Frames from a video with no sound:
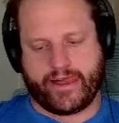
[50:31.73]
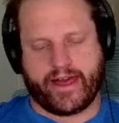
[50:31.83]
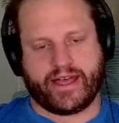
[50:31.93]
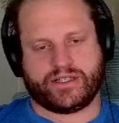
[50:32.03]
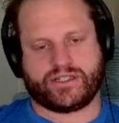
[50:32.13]

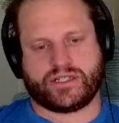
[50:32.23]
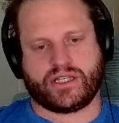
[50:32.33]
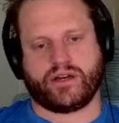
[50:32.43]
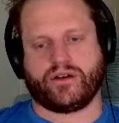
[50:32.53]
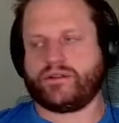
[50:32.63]
a
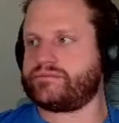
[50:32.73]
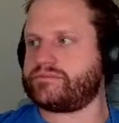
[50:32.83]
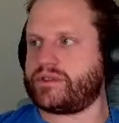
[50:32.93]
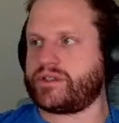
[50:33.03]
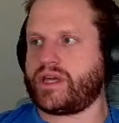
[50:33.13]
skill,
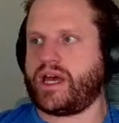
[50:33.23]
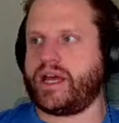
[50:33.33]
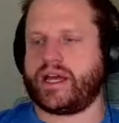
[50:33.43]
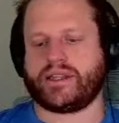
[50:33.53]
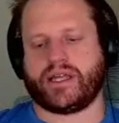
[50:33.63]
okay,
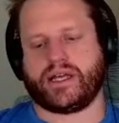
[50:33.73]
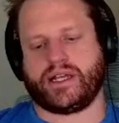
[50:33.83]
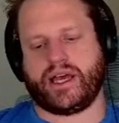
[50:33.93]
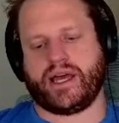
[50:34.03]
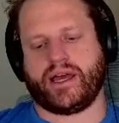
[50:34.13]
and
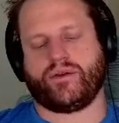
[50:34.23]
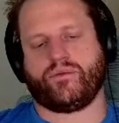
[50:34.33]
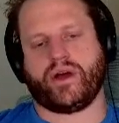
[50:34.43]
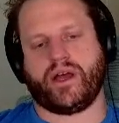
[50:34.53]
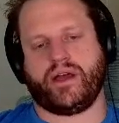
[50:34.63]
then a
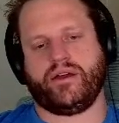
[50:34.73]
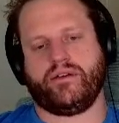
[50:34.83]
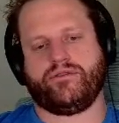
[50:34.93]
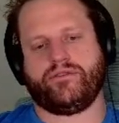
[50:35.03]
wave.